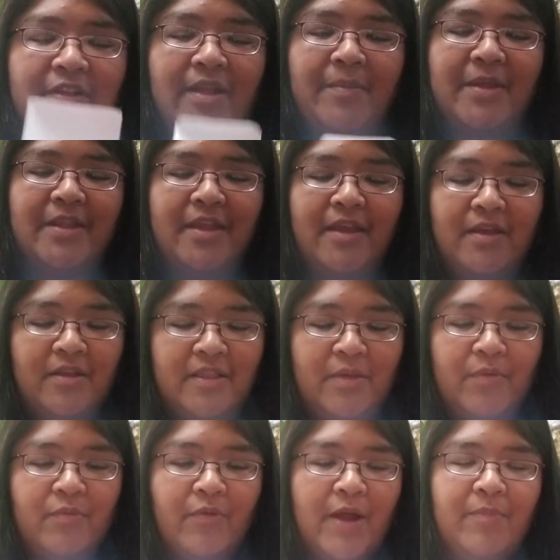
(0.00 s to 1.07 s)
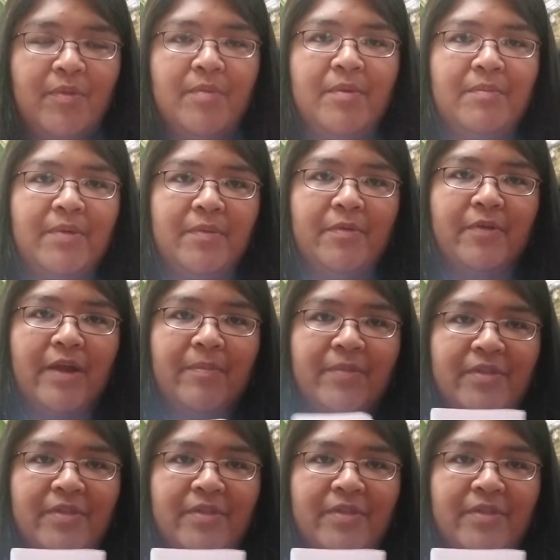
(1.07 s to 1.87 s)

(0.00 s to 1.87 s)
I mean, they would wrap them in bubble wrap,